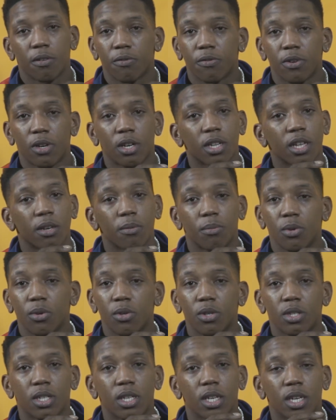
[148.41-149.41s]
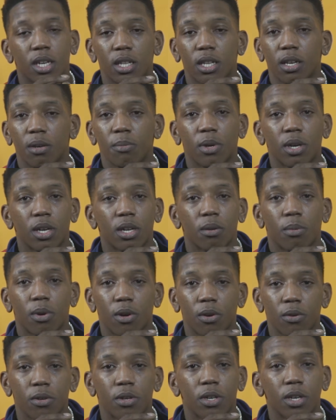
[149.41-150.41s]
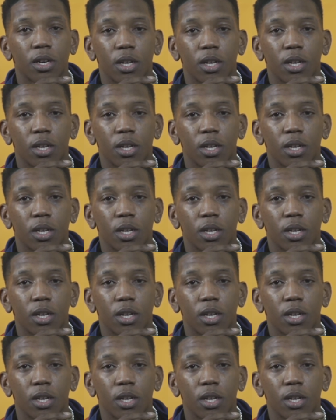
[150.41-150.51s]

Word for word: Fuck that bullshit, get that money, bro.